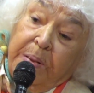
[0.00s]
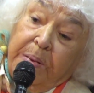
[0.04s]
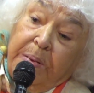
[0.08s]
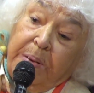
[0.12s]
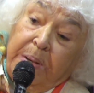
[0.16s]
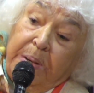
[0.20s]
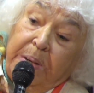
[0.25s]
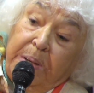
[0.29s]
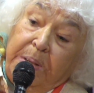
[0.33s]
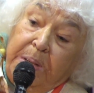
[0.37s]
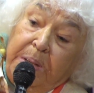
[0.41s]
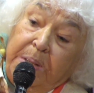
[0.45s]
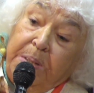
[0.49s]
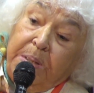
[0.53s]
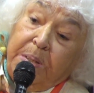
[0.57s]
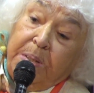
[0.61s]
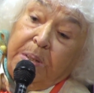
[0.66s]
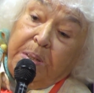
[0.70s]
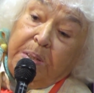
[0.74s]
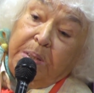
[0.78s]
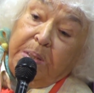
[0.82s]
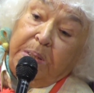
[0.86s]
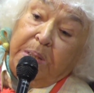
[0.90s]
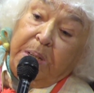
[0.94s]
in
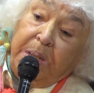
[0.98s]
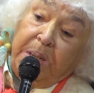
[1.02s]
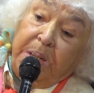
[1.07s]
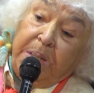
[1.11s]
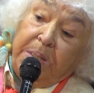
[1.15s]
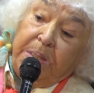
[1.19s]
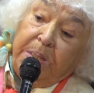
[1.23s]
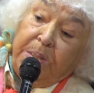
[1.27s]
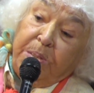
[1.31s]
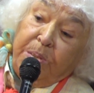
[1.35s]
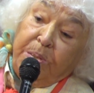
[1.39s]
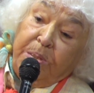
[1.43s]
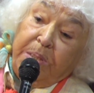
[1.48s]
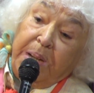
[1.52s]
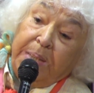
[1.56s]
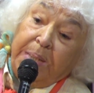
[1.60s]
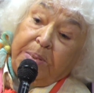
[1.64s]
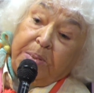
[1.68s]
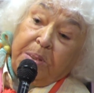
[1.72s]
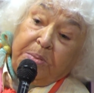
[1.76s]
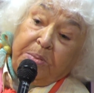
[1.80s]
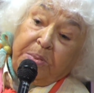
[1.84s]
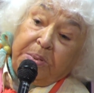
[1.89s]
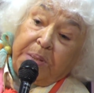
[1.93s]
the
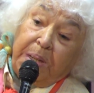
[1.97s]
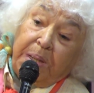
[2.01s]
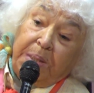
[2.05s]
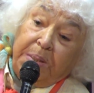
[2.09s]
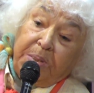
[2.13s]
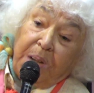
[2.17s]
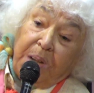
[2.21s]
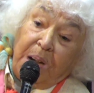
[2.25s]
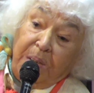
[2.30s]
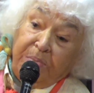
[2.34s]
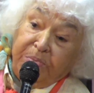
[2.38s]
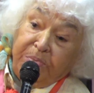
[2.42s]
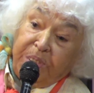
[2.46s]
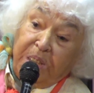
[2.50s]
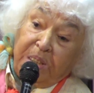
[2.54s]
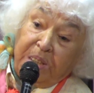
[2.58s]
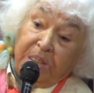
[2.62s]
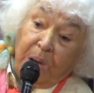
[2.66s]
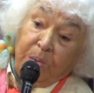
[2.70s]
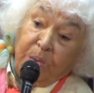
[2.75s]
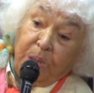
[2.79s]
United States after our